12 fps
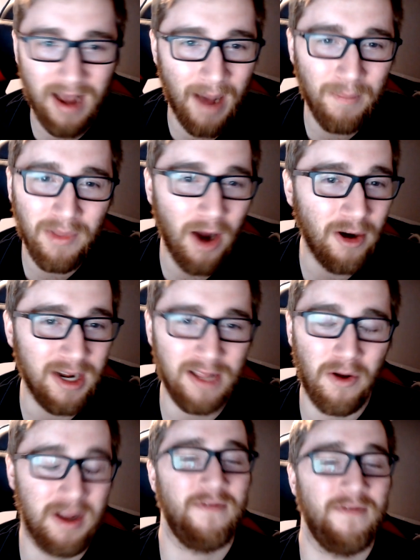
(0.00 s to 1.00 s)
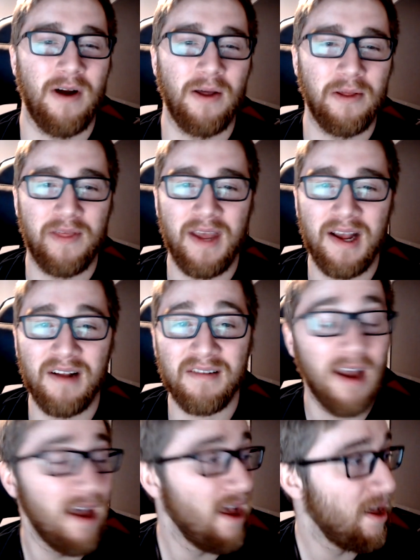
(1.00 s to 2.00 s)
already looking for other things.
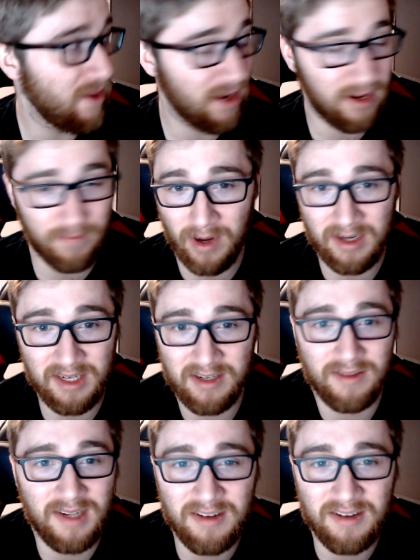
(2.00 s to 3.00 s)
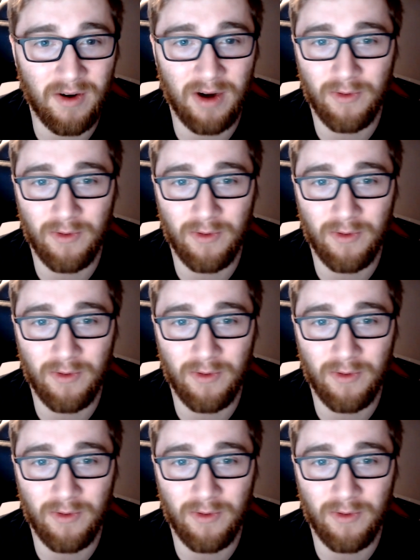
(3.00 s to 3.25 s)
The buddies on Discord were